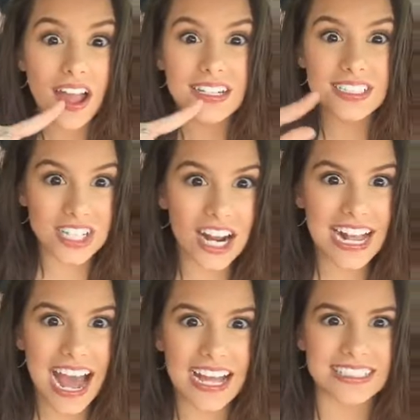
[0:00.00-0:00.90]

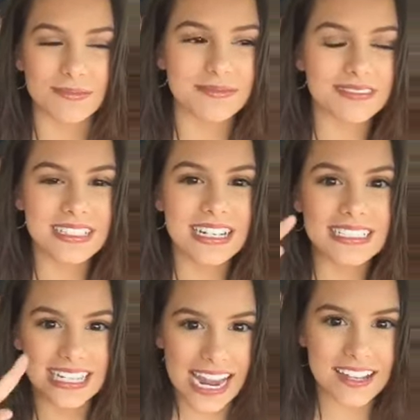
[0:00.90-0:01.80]
Sarcasm.
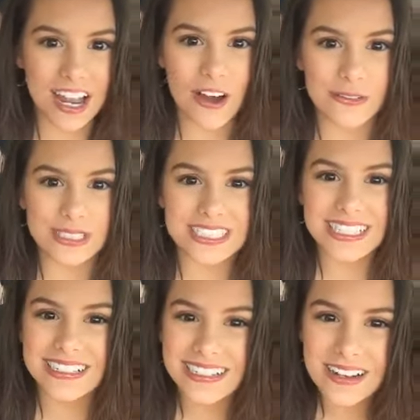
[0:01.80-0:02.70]
Take notes.
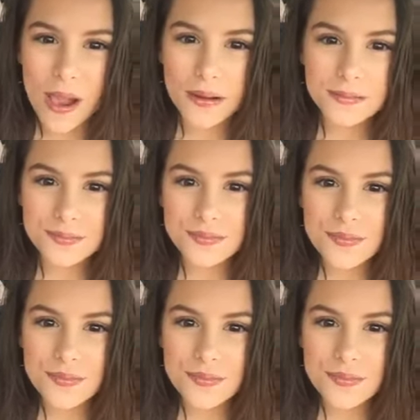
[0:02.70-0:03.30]
What about